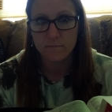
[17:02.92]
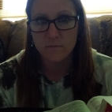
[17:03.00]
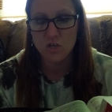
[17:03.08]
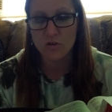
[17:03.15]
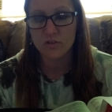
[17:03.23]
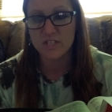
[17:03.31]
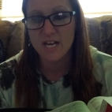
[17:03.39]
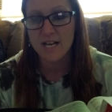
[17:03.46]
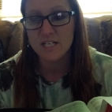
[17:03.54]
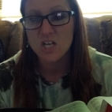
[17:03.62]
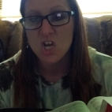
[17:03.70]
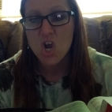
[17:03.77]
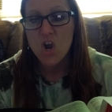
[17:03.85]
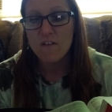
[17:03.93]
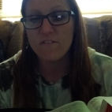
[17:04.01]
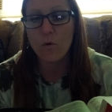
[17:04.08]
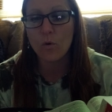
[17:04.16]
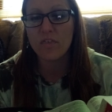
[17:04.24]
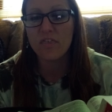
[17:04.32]
You understand?
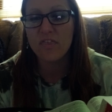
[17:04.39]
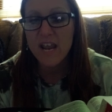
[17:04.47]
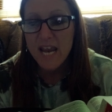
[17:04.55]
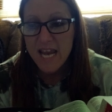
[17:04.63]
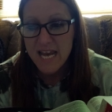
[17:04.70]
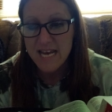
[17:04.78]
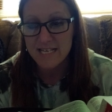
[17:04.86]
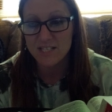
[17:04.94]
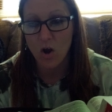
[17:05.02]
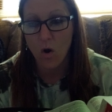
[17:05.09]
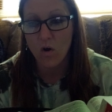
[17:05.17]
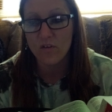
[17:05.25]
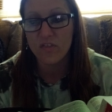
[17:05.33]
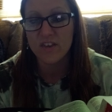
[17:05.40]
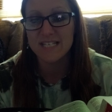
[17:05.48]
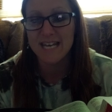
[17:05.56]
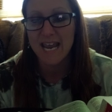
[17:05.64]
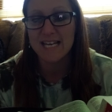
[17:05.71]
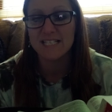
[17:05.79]
For these are the
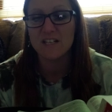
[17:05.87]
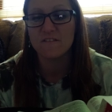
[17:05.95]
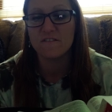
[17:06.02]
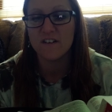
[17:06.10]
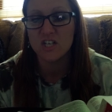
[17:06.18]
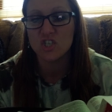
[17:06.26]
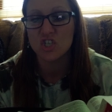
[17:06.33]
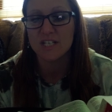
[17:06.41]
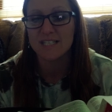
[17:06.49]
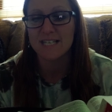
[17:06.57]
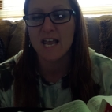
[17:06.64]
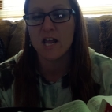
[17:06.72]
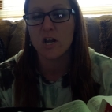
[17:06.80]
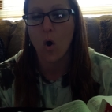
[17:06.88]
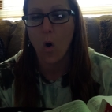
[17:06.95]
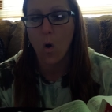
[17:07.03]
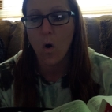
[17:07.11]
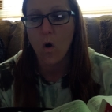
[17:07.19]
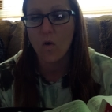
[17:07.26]
days of vengeance, and
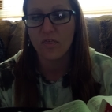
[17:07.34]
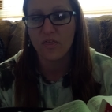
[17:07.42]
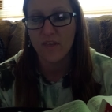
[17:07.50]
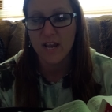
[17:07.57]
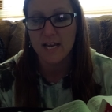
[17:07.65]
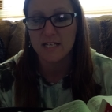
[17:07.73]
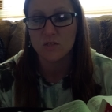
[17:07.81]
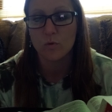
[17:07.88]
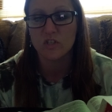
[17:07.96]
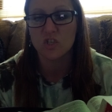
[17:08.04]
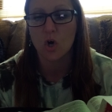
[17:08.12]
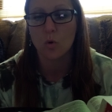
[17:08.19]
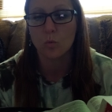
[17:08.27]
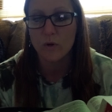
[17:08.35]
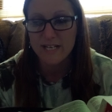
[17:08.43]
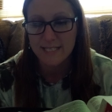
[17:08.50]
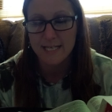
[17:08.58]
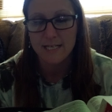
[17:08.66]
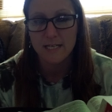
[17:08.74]
all things which are
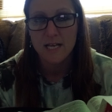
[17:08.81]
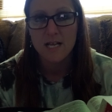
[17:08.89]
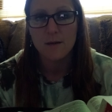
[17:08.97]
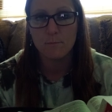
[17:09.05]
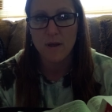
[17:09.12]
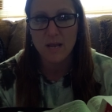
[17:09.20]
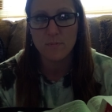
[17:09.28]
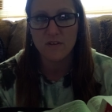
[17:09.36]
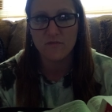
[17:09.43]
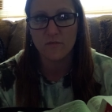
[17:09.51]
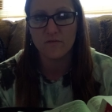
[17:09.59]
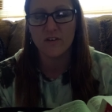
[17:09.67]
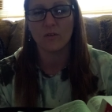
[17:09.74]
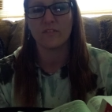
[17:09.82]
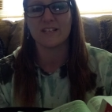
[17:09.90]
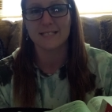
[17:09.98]
written may be fulfilled.